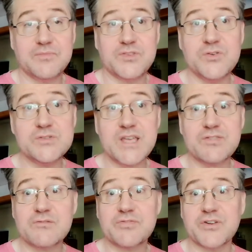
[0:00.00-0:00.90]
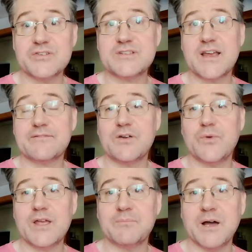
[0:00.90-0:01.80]
Tuesday through Thursday every
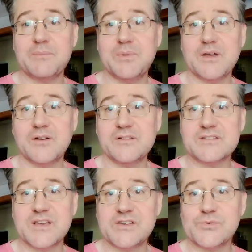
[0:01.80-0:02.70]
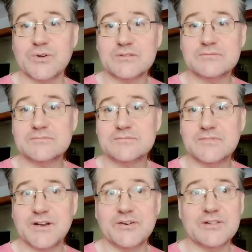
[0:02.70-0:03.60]
week might be a good schedule,
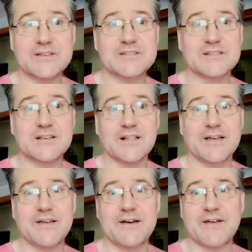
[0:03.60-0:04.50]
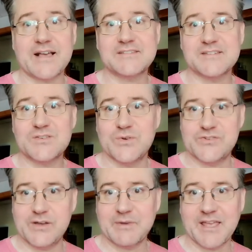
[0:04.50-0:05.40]
at least until I have access to a
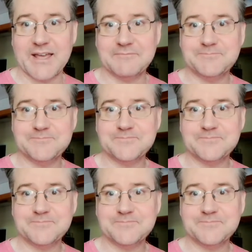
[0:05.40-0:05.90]
gym again.